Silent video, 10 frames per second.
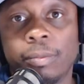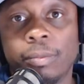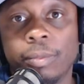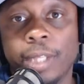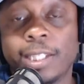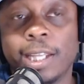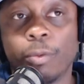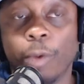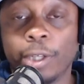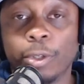They said
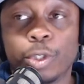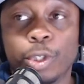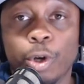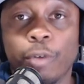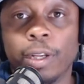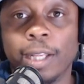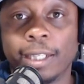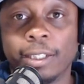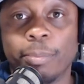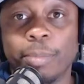Rondo took over a lot
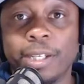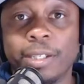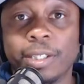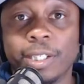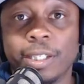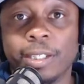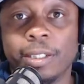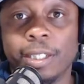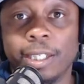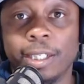of the meetings in
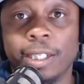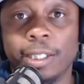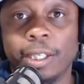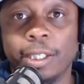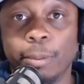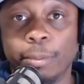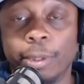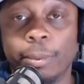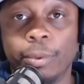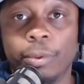the
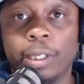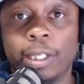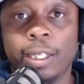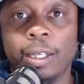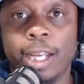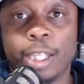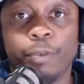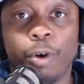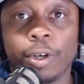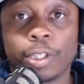bubble as
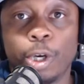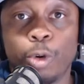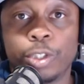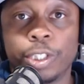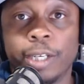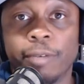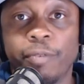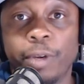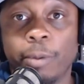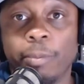far as coaching and
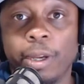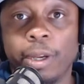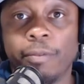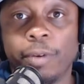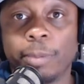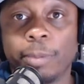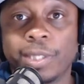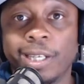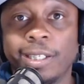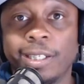film
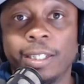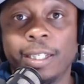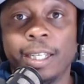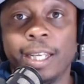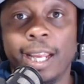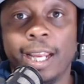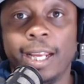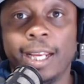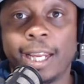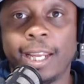study
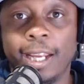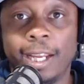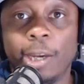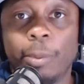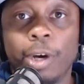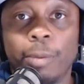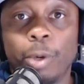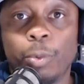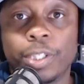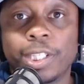and help come
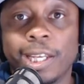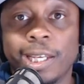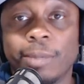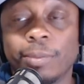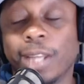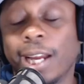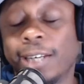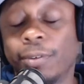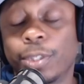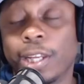up with schemes. I
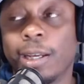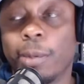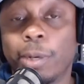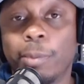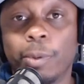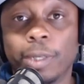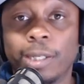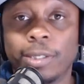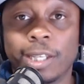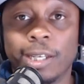didn't even say help come up
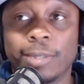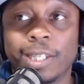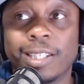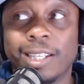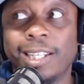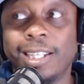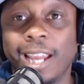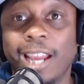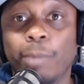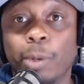with schemes. They said he
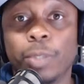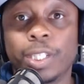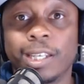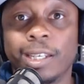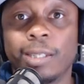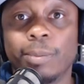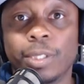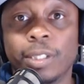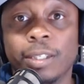came up with schemes.